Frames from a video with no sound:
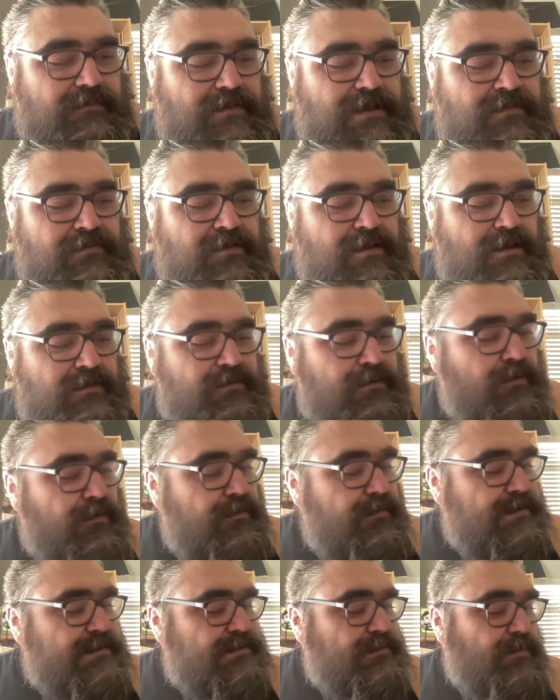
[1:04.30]
and the
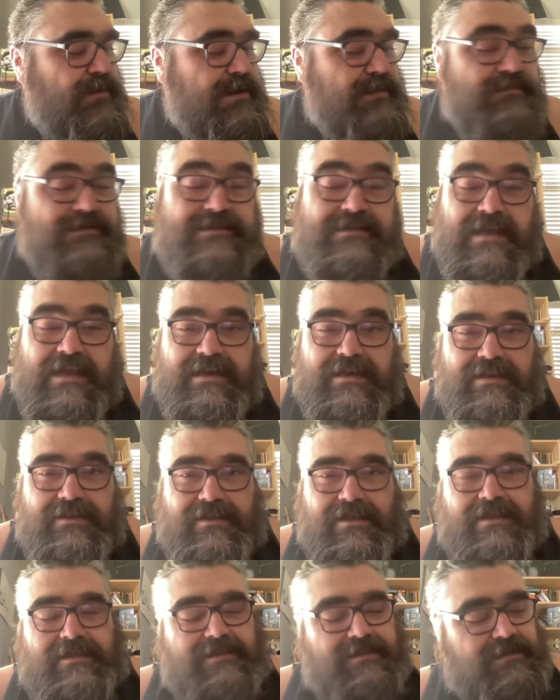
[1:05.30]
only reason why I'm saying it
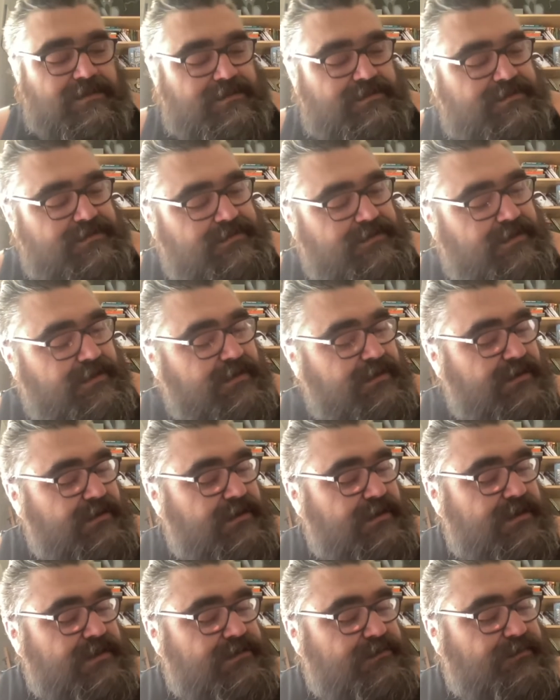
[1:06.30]
like this
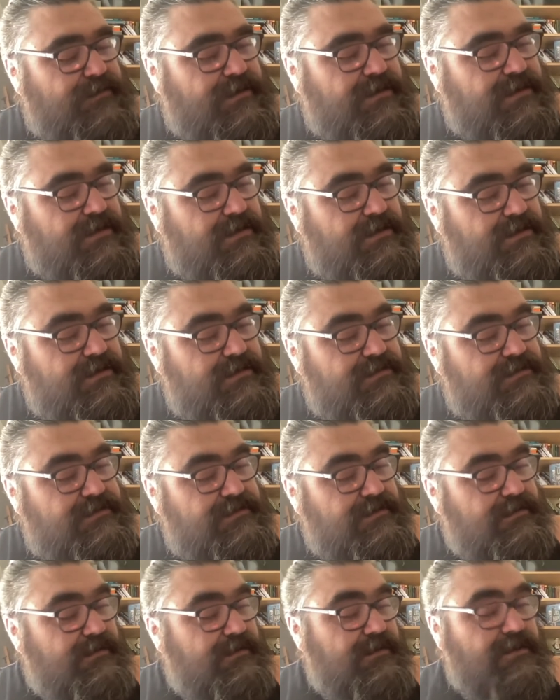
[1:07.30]
is
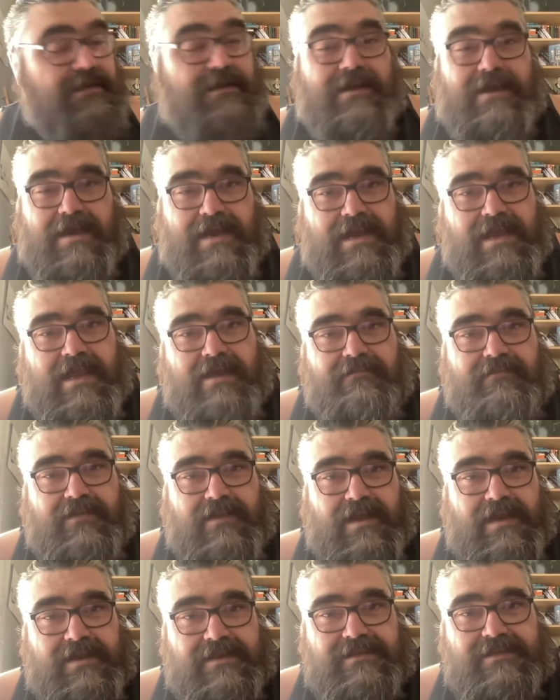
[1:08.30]
because I have a
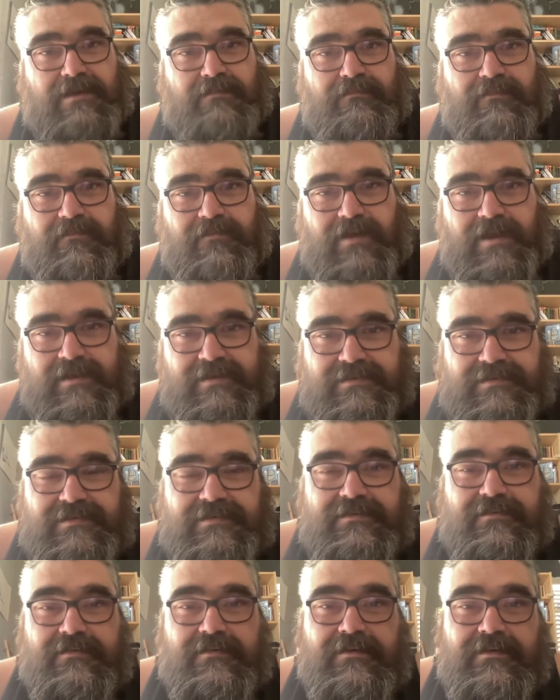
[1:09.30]
lot of dumb
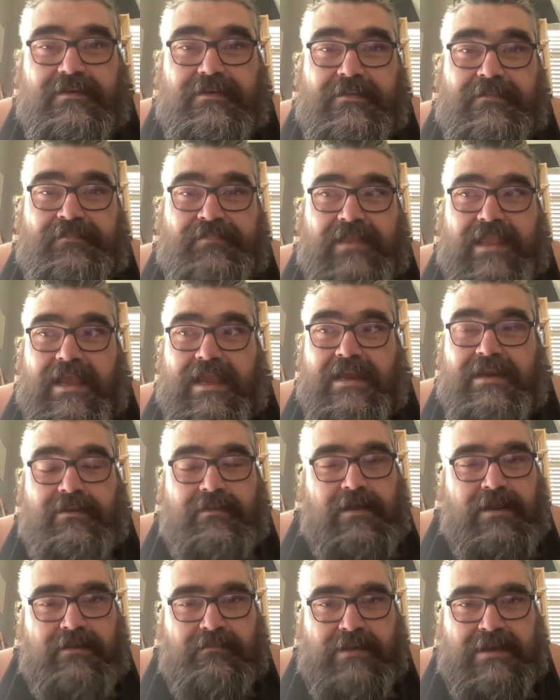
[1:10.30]
friends. And a
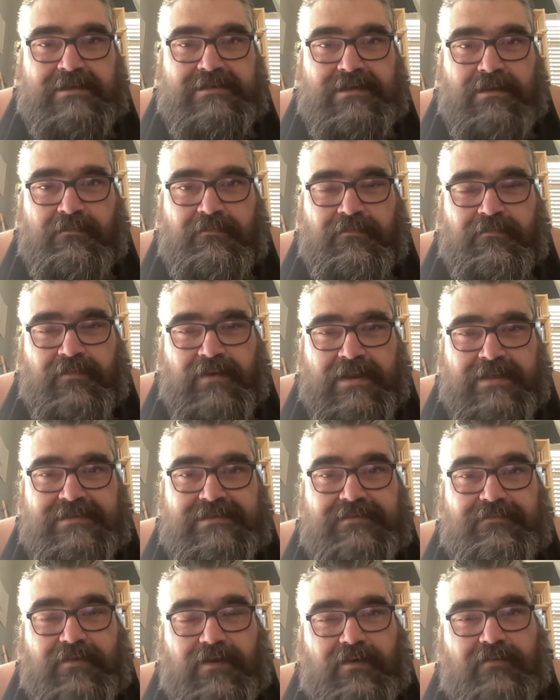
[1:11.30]
lot of my dumb
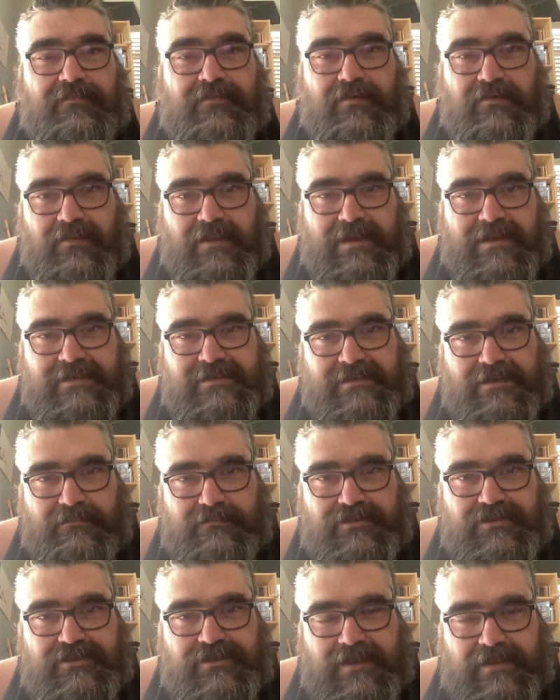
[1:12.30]
friends fall for a lot of dumb
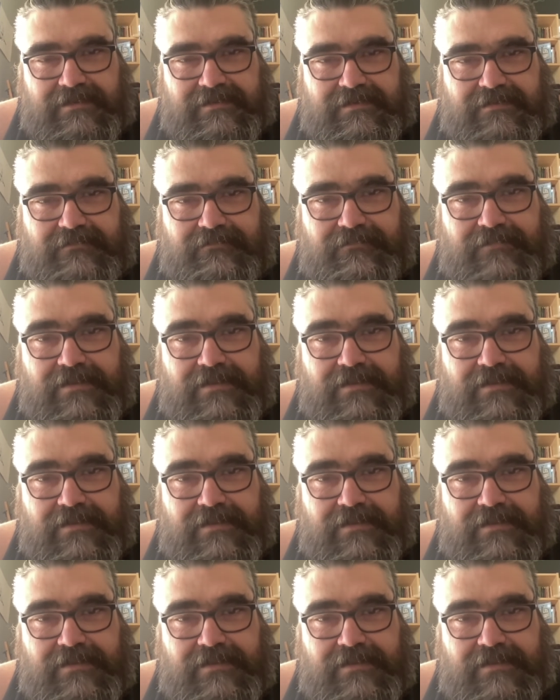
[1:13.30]
shit.